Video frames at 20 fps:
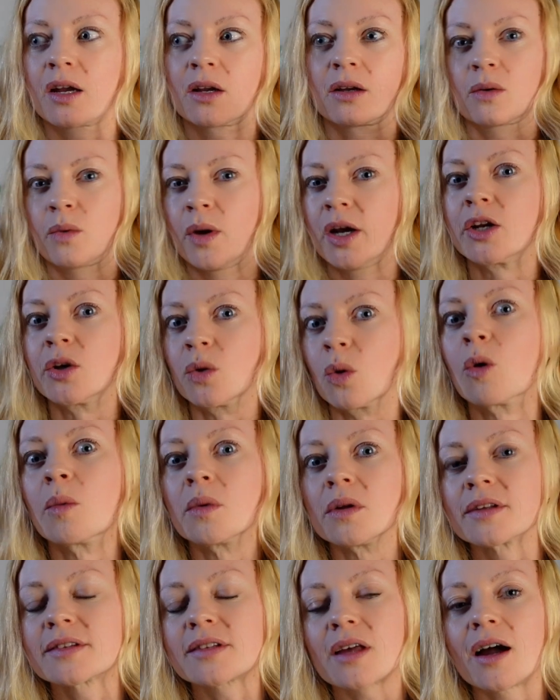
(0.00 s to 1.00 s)
quite a
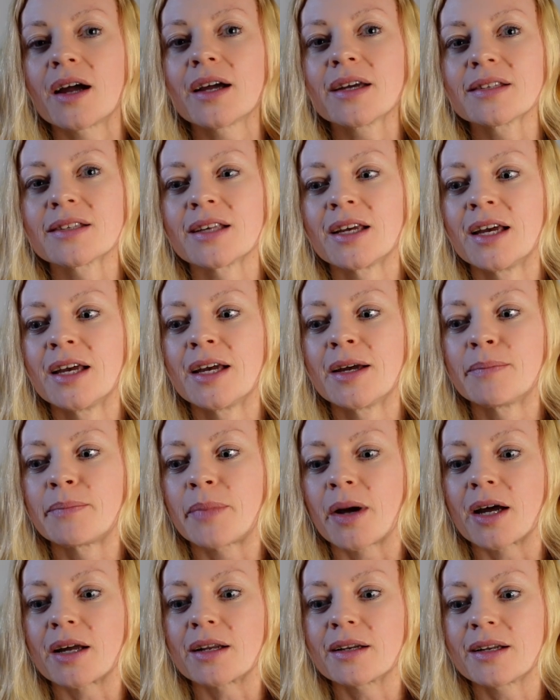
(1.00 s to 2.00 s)
normal size,
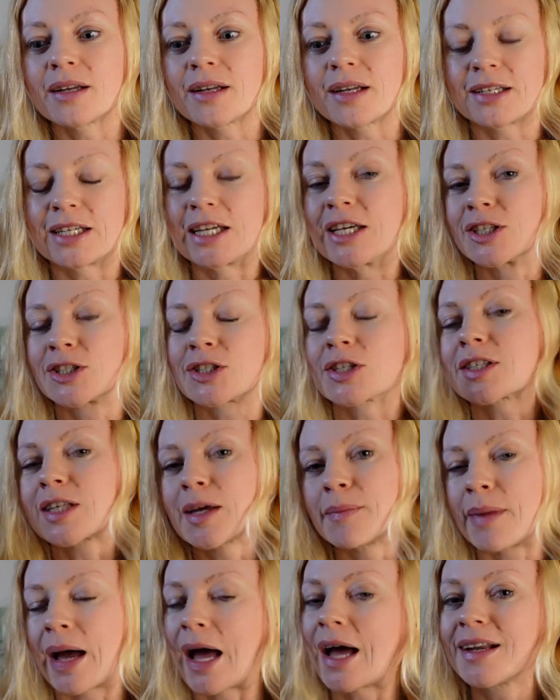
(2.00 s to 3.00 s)
but he's just
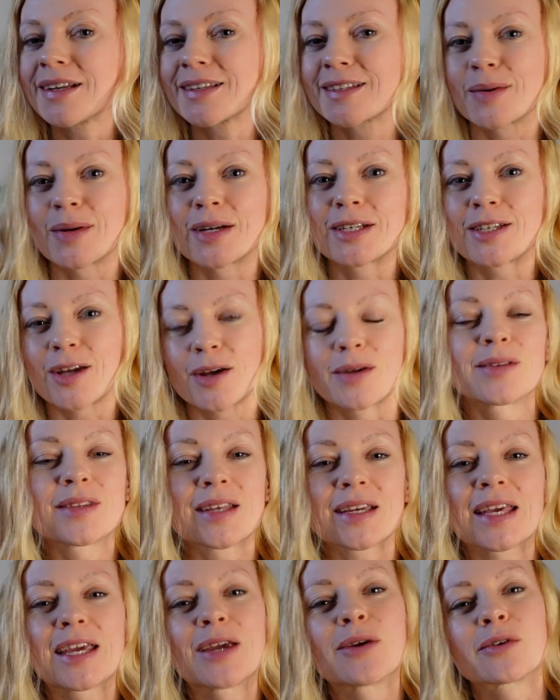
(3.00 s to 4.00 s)
a man, so I don't
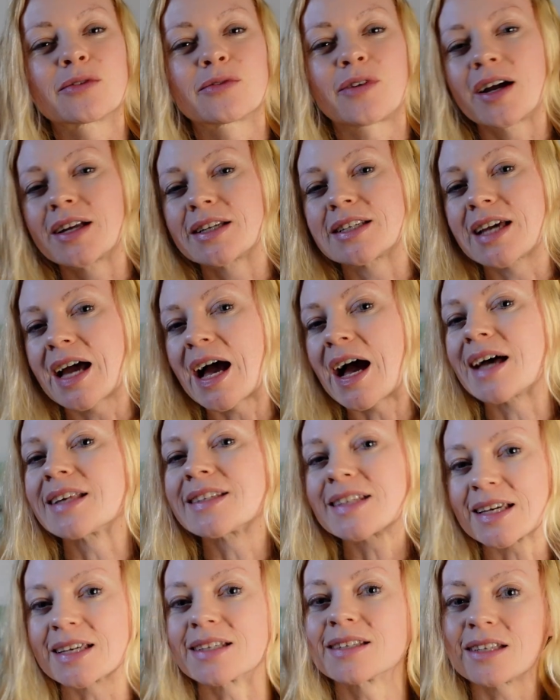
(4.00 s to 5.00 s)
think he would find it
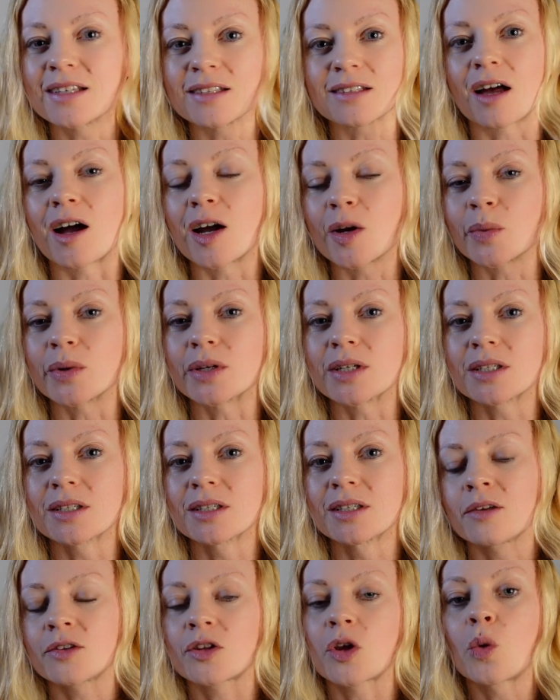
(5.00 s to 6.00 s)
as easy as I would.
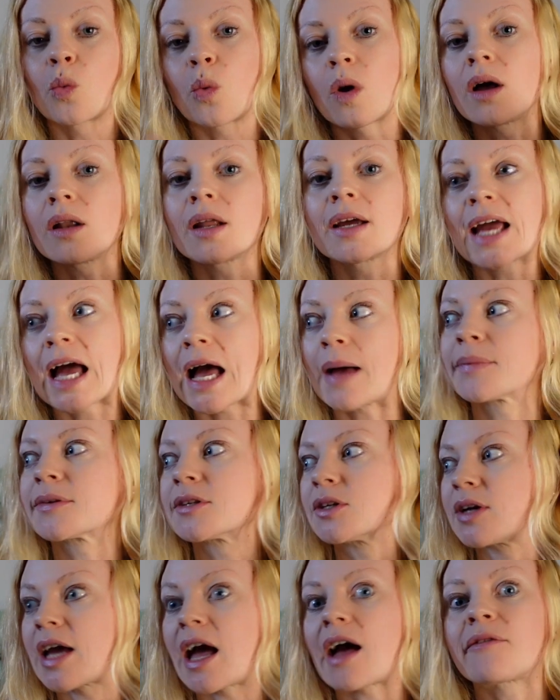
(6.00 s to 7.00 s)
So while I
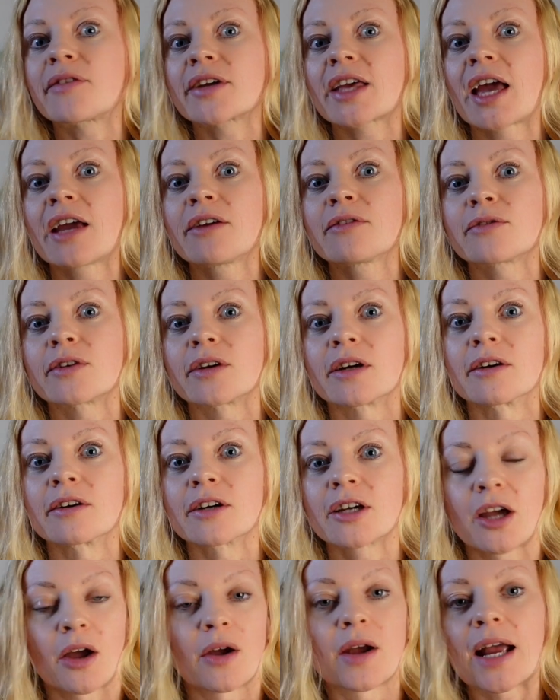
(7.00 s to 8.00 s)
absolutely advocate for
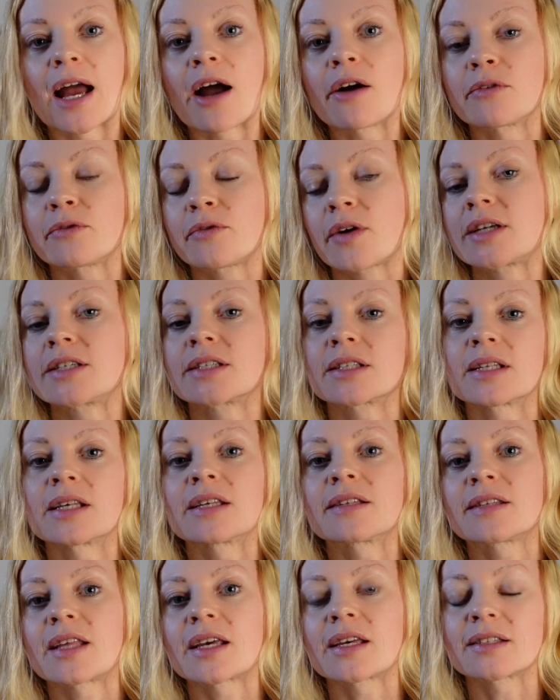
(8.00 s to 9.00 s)
going out and finding
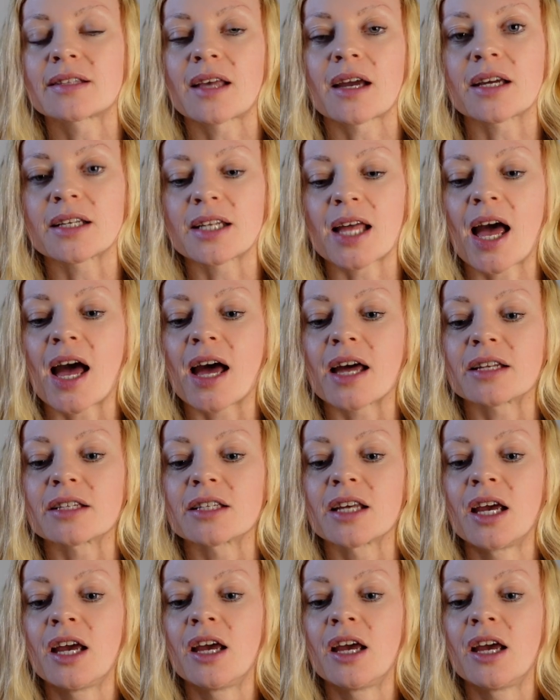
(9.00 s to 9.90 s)
these things secondhand,